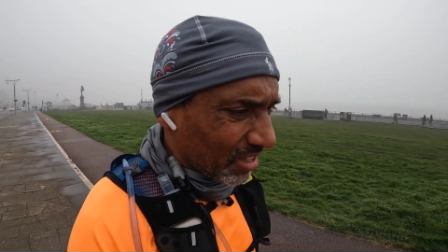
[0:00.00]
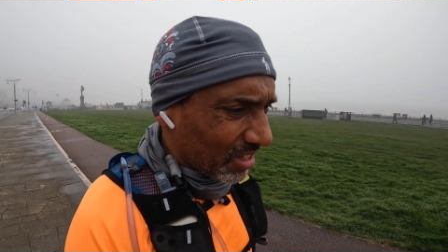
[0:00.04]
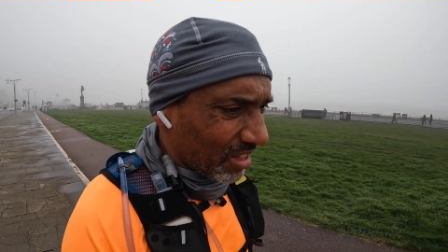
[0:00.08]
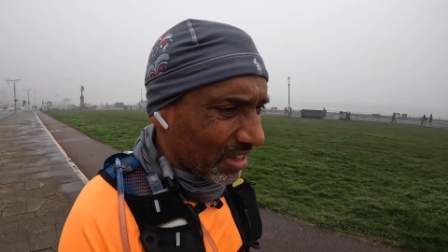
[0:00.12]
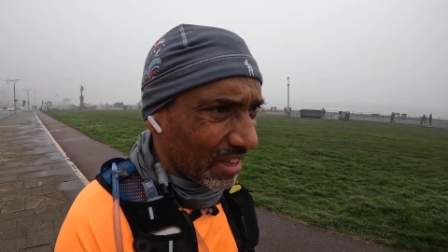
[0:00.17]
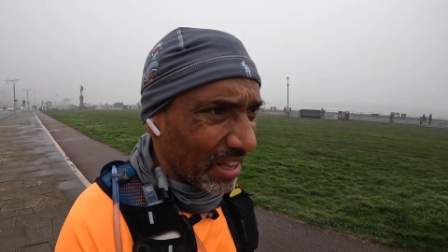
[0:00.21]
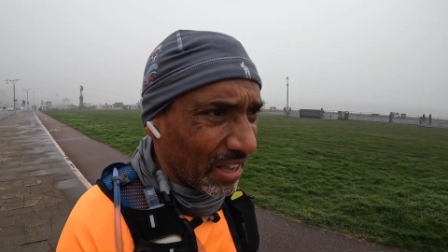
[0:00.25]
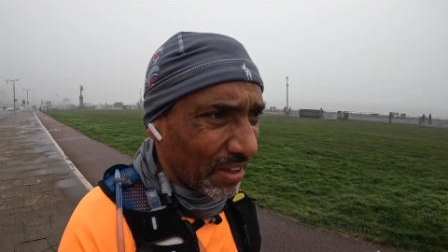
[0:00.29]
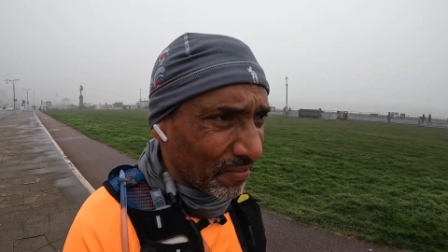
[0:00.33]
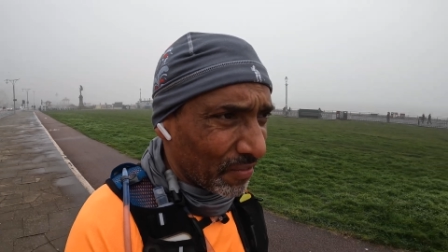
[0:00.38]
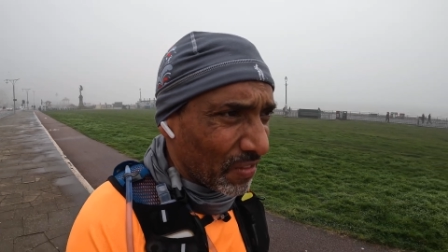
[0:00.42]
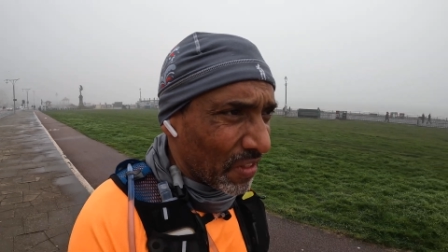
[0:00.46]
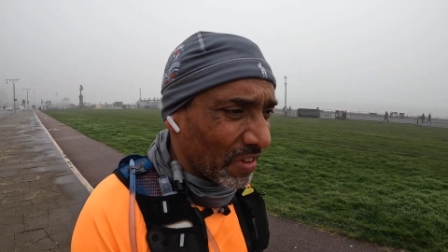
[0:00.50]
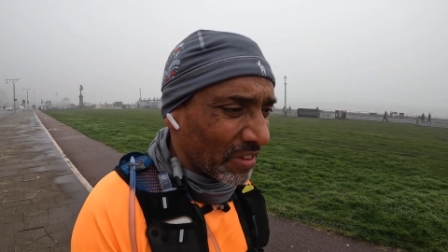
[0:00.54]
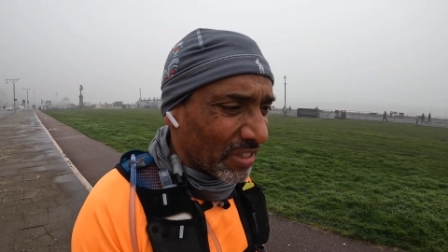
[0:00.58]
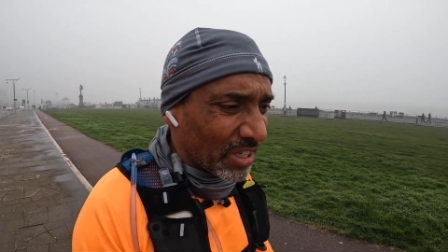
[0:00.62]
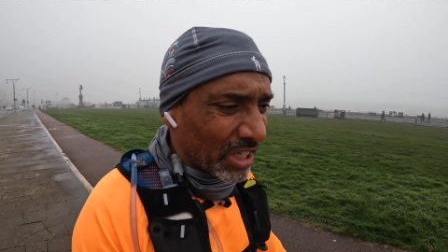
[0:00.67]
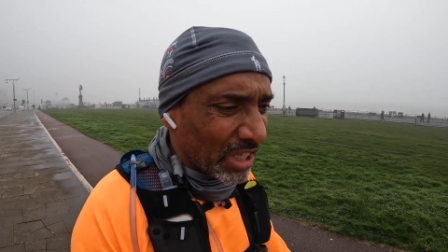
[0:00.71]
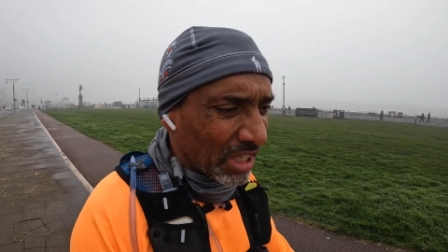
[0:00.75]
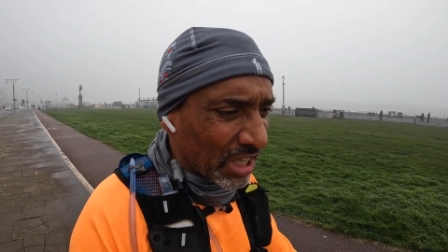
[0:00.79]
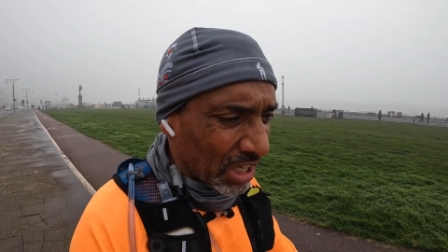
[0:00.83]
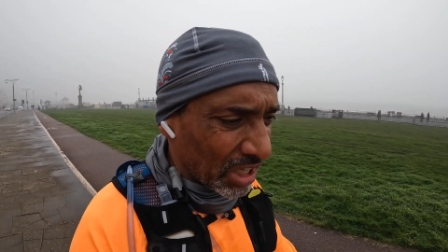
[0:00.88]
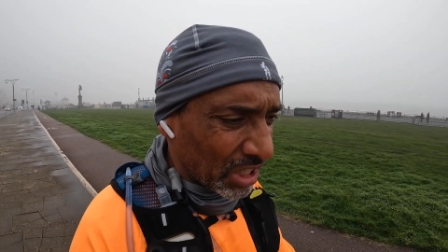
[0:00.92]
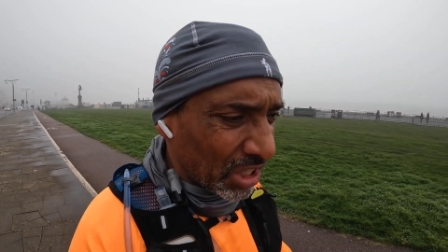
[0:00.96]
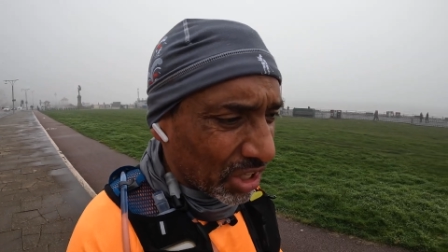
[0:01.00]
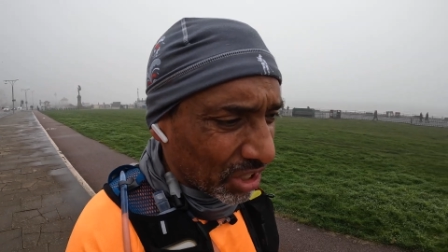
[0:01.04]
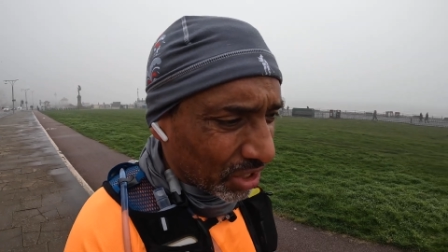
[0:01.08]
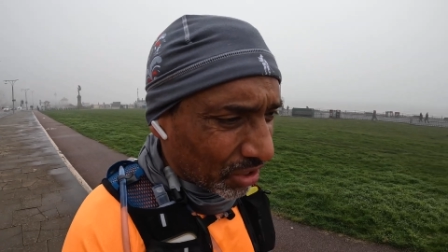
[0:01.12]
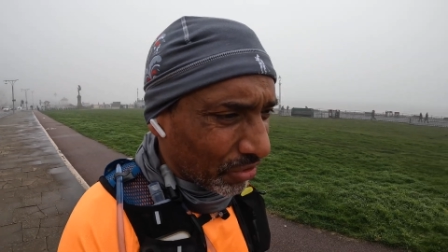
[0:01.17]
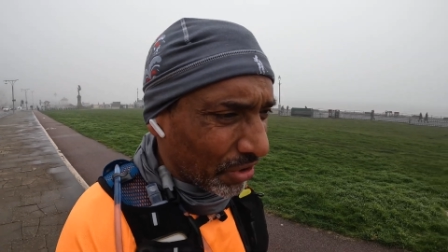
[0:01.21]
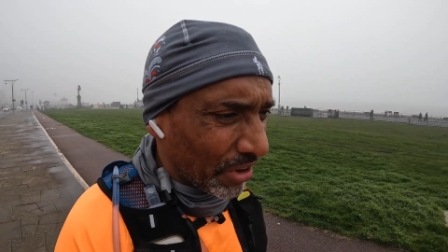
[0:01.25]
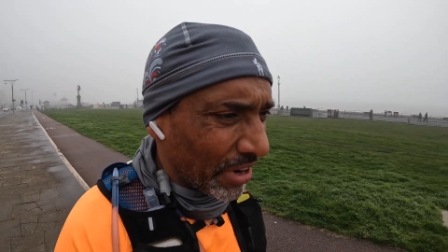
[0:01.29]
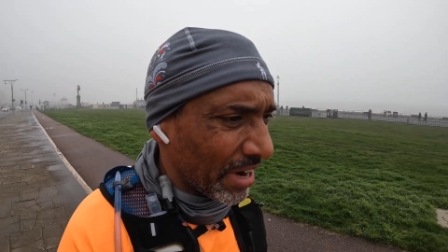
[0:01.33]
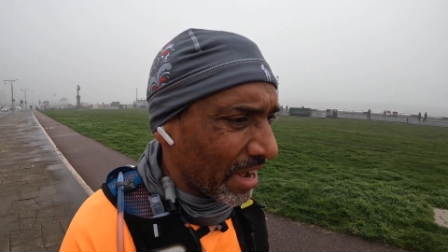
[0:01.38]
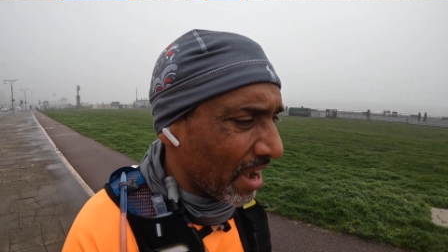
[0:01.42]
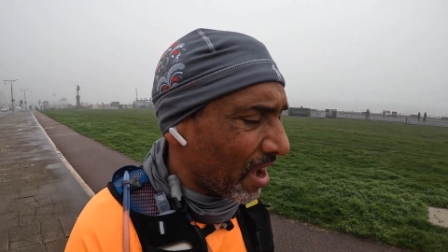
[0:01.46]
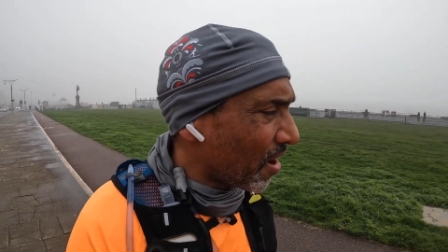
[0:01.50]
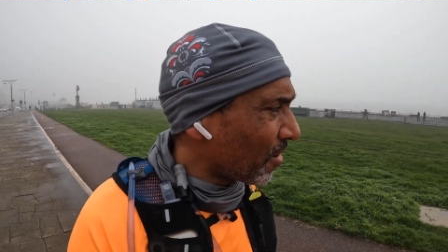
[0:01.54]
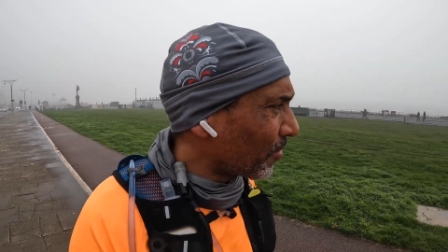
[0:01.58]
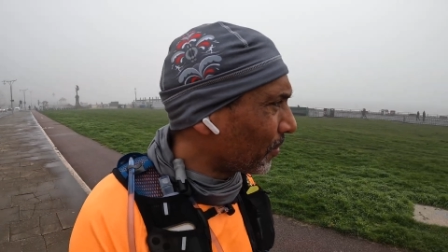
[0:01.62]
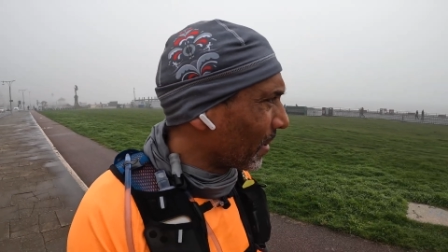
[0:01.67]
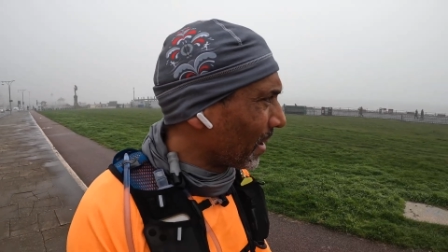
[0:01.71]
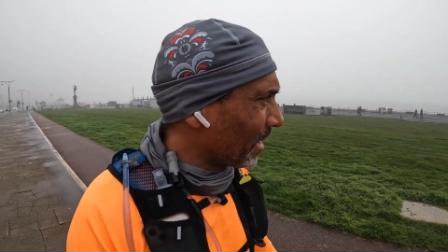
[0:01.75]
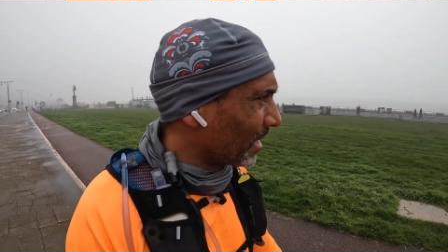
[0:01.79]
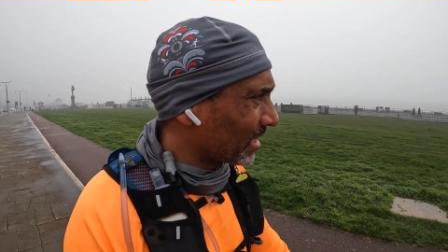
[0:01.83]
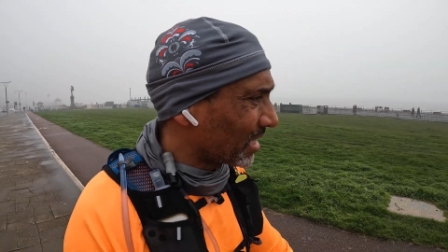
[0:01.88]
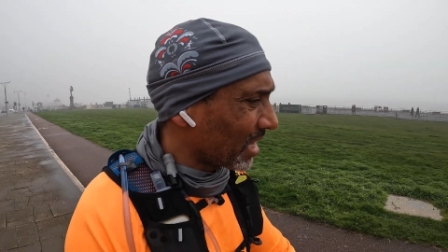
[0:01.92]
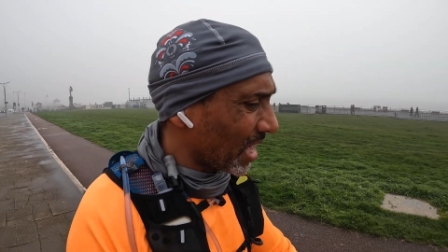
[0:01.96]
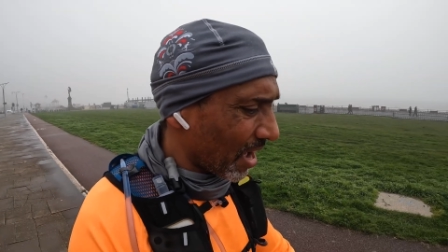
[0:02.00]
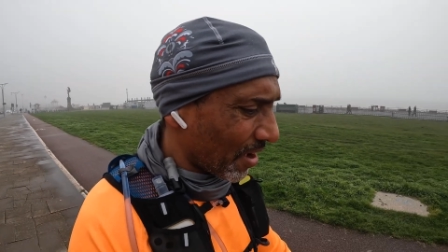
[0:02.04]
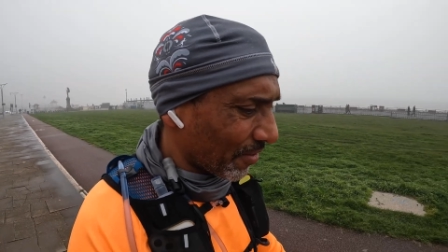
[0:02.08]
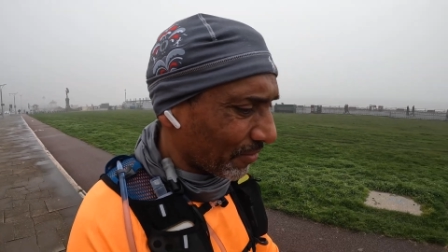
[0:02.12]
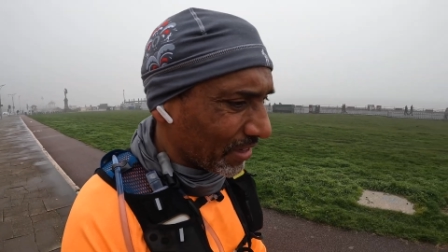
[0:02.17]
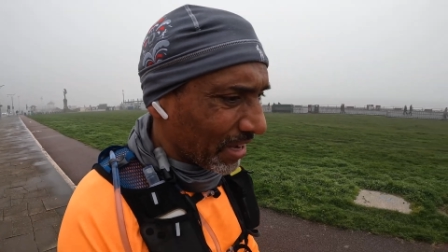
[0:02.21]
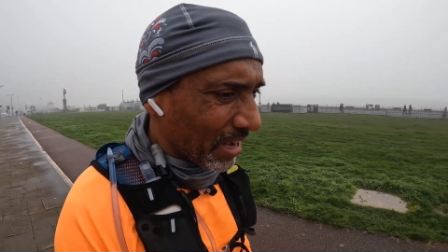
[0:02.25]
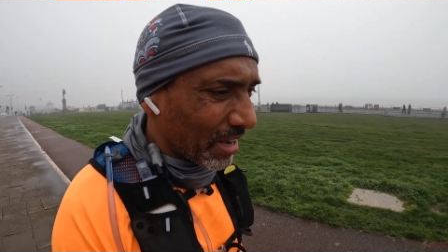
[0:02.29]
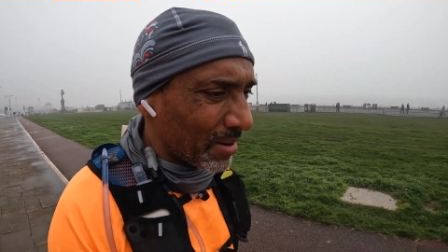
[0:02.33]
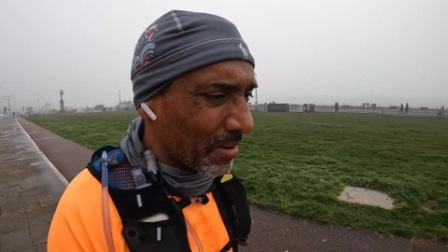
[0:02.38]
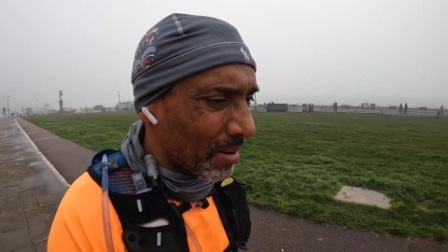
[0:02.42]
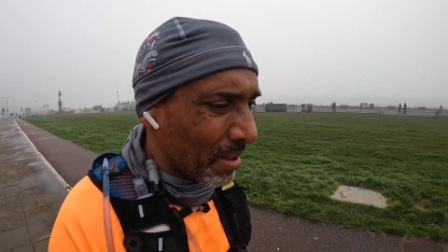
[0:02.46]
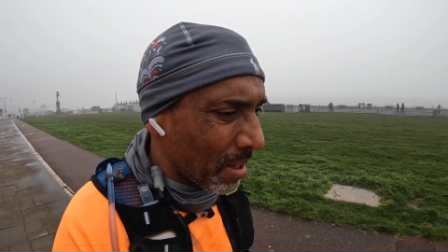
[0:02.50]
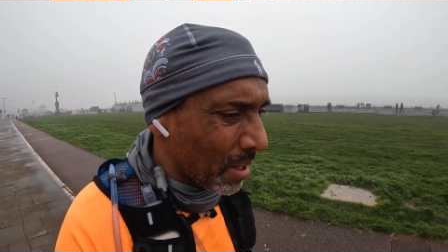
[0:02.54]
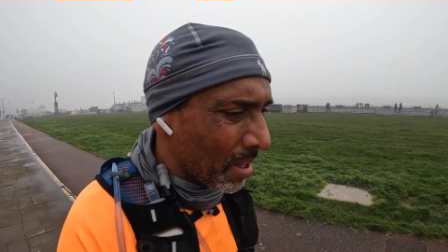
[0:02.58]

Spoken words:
even in just these 3.5 miles that I've done,